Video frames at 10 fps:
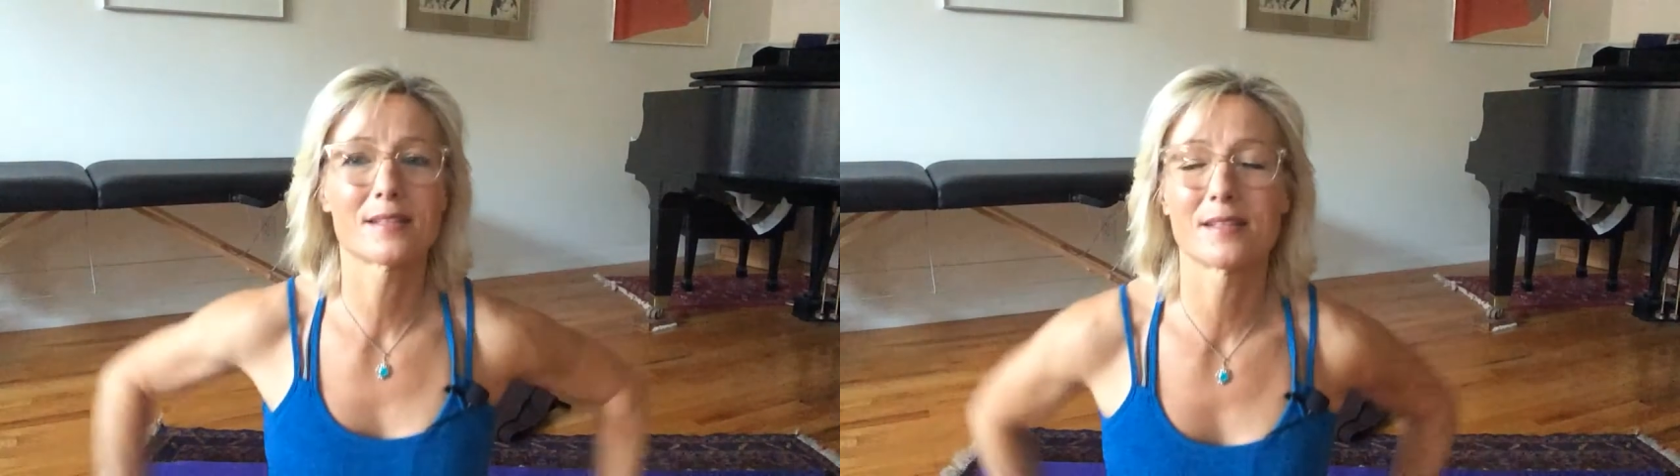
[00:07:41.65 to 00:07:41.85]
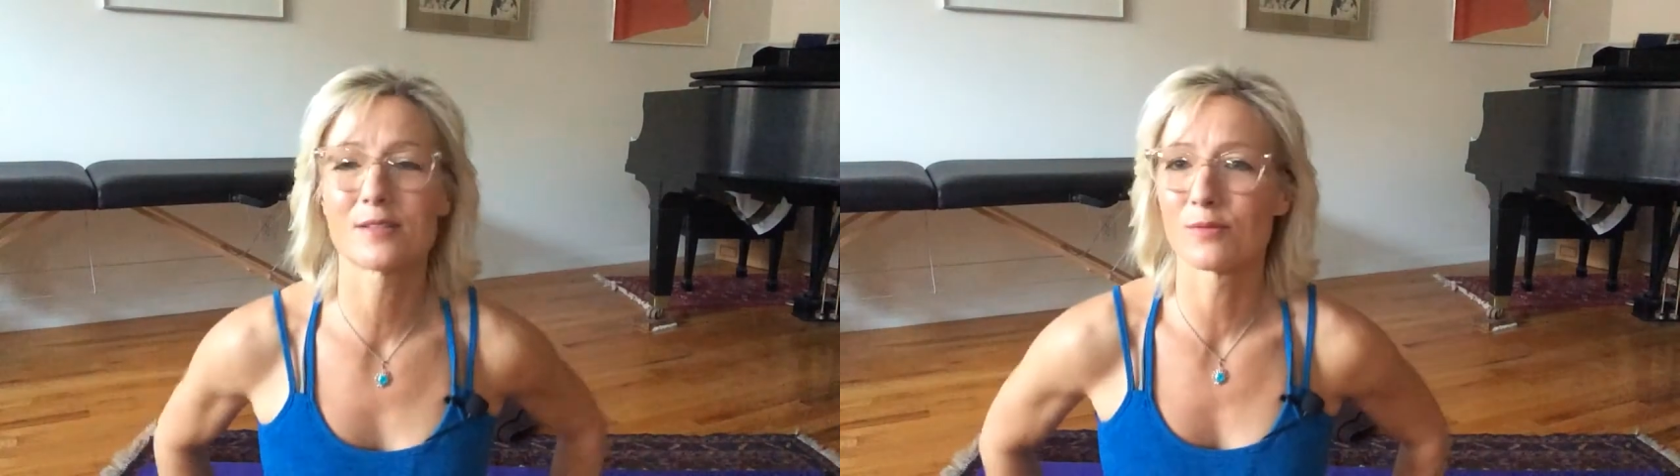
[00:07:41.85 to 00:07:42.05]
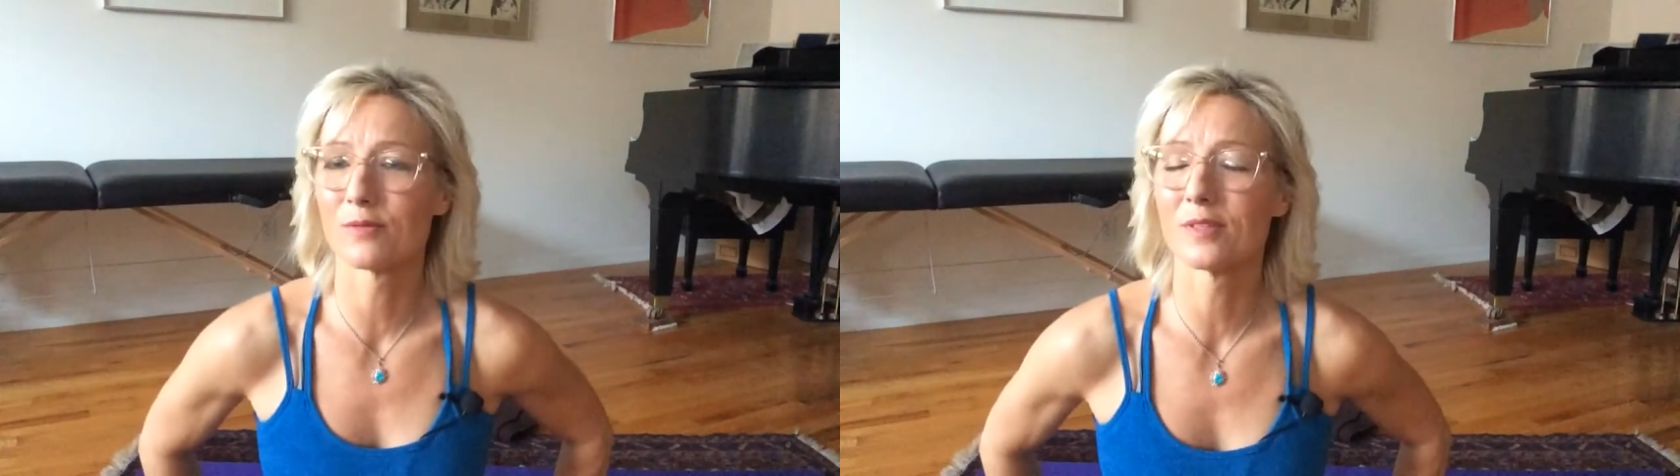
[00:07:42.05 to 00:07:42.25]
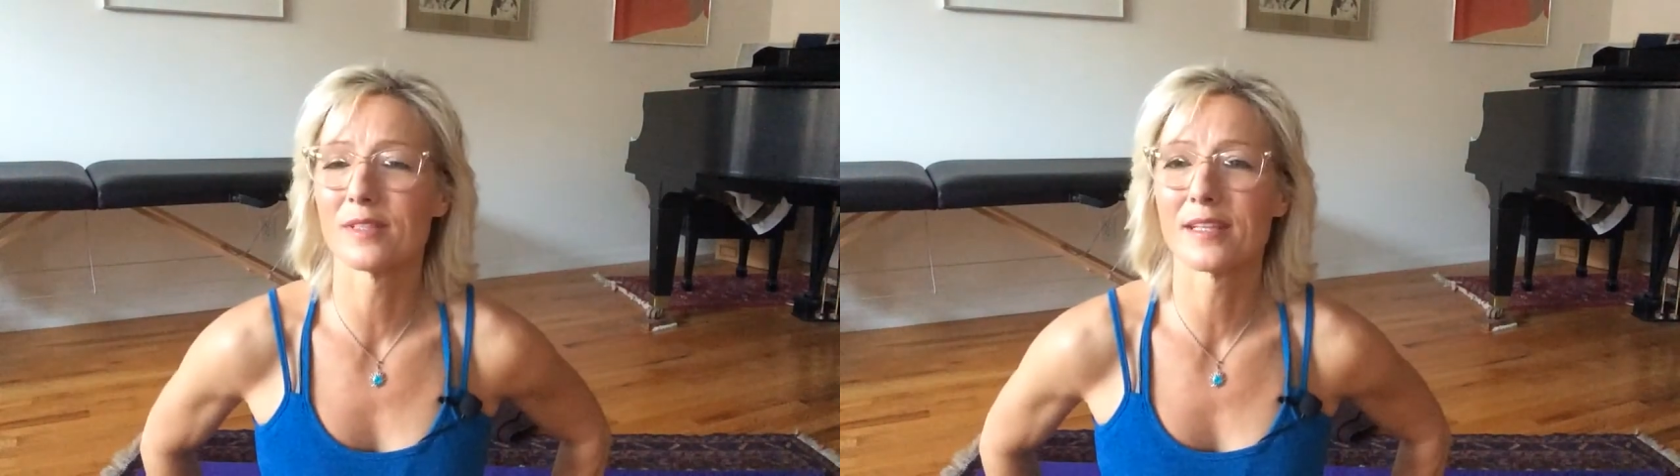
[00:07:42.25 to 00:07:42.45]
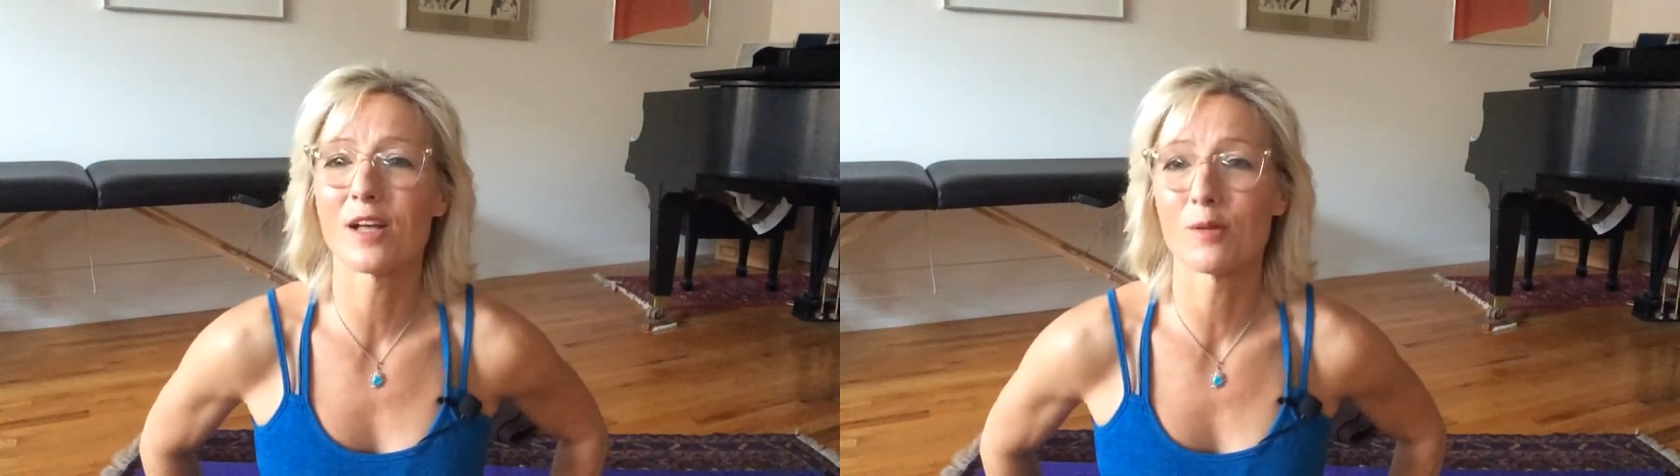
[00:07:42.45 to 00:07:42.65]
It
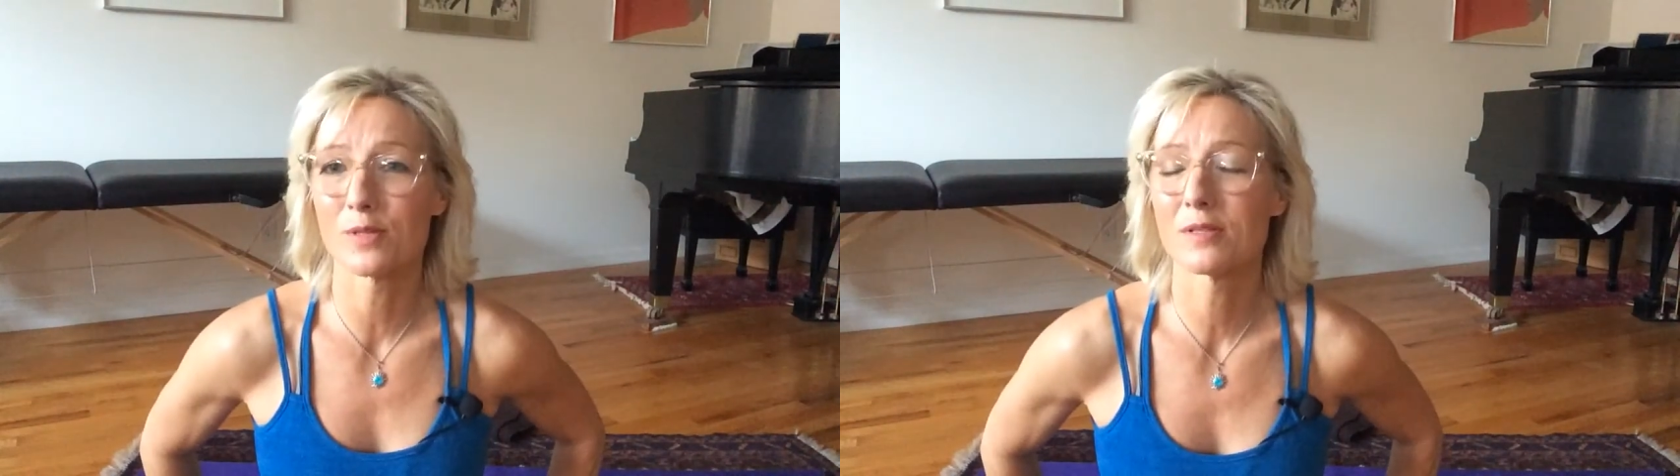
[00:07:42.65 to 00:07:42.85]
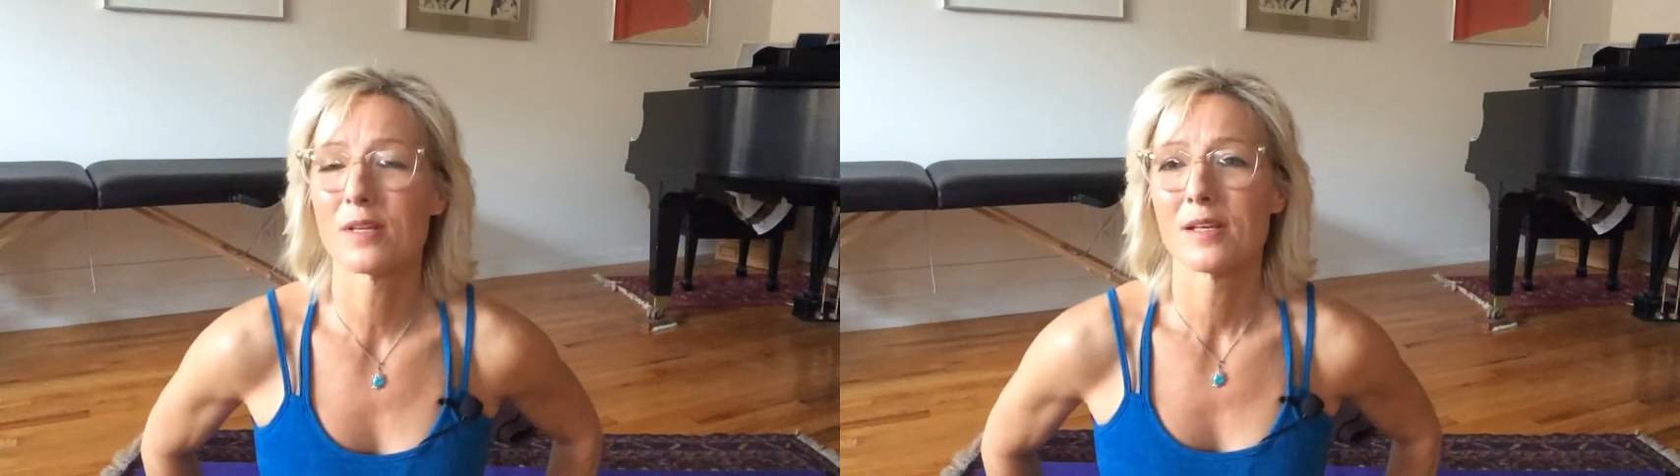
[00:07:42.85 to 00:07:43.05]
really helps